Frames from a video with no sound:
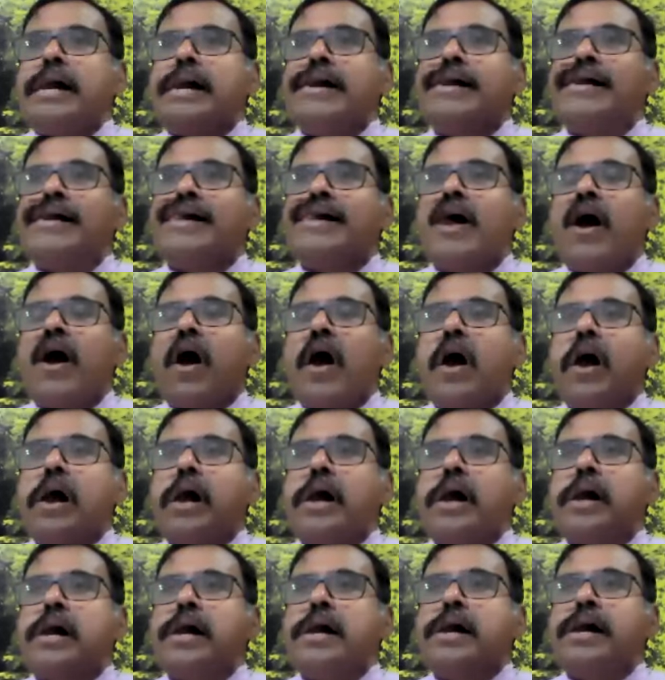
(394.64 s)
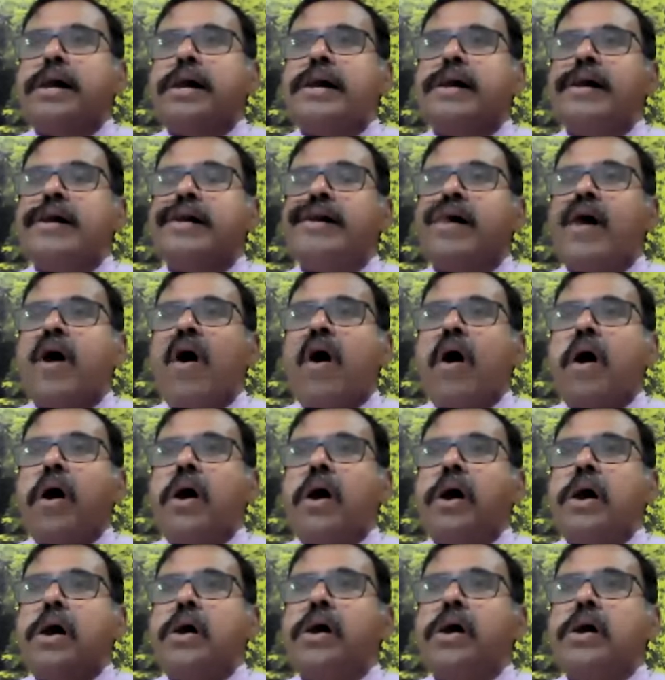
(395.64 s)
So,
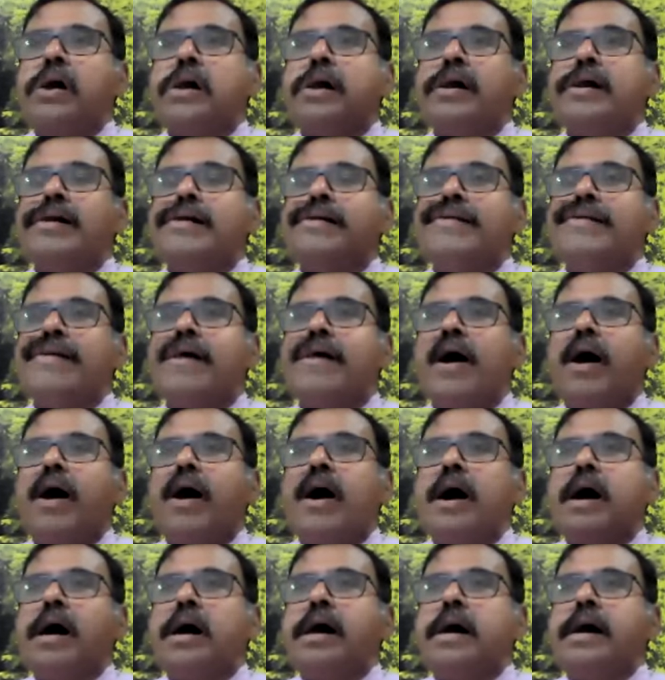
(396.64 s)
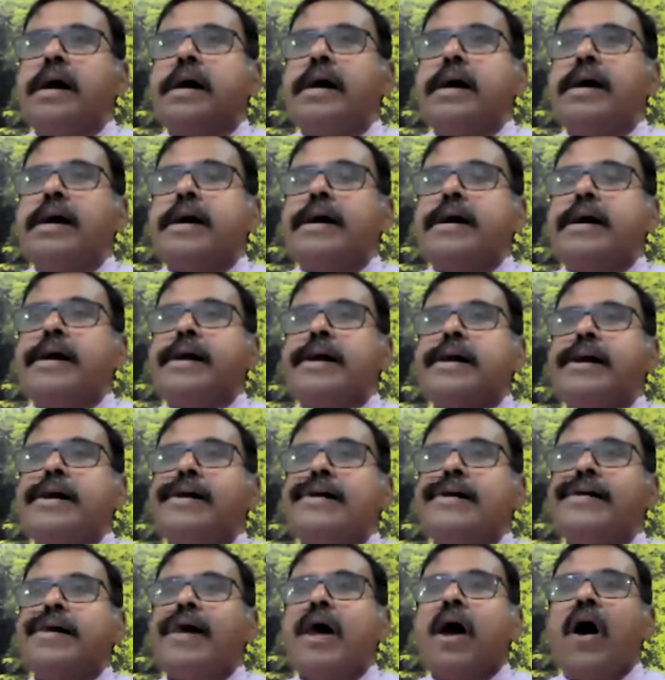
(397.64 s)
now, in the
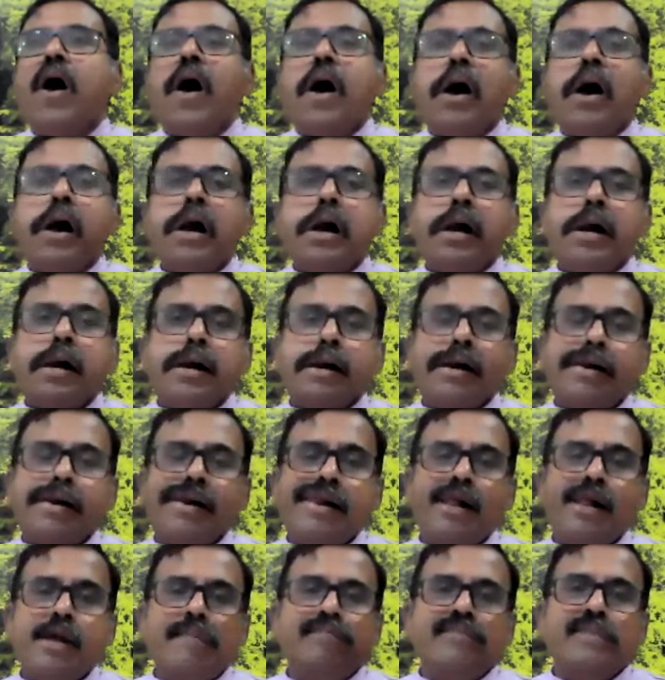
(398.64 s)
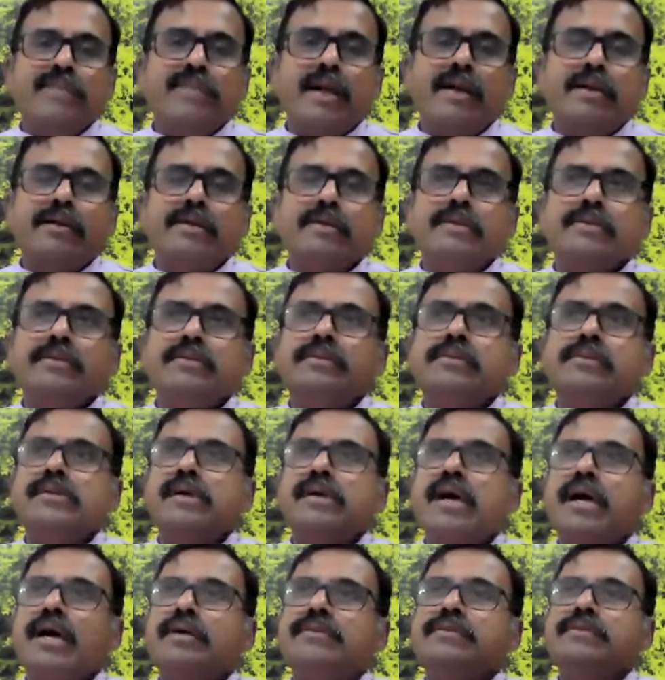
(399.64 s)
mind,
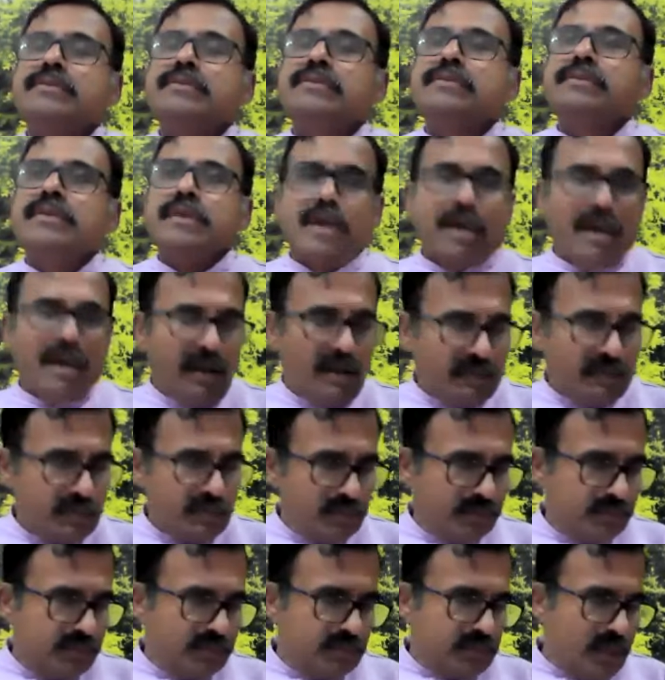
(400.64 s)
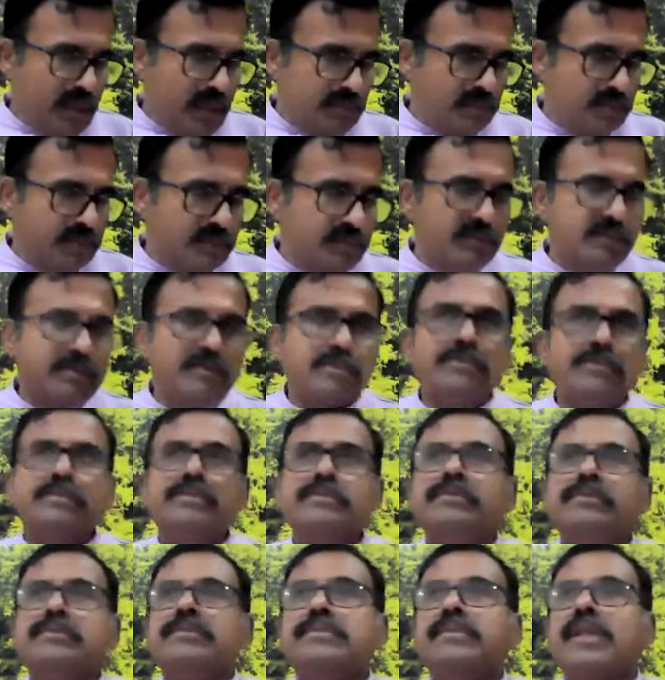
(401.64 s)
one recognizes that there is